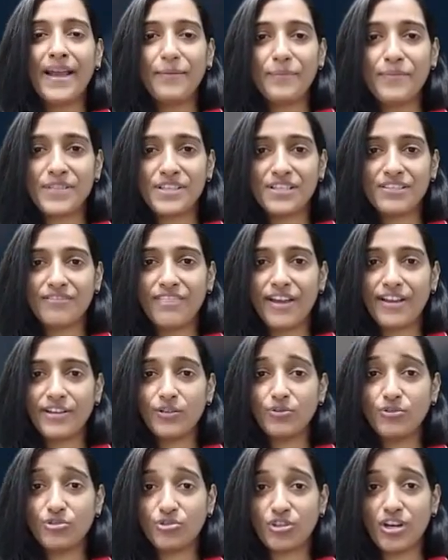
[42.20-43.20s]
happens when
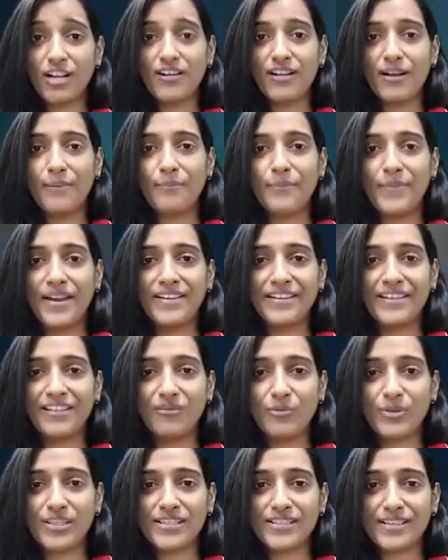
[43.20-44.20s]
you struck a
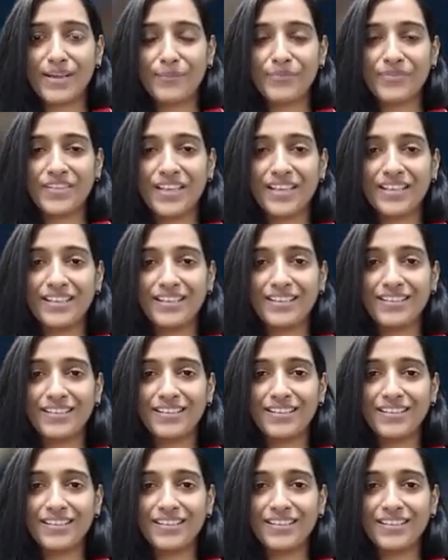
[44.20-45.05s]
metal with something?